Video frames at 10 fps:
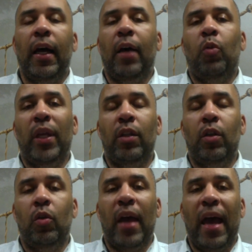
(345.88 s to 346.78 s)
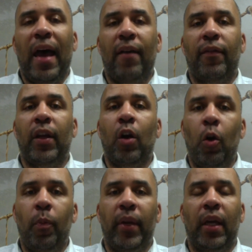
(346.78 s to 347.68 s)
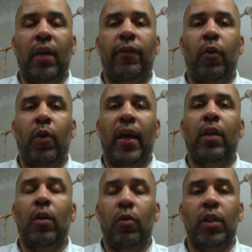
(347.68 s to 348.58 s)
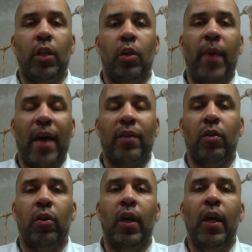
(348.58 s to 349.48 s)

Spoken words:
We do have an opening for a new senior pastor.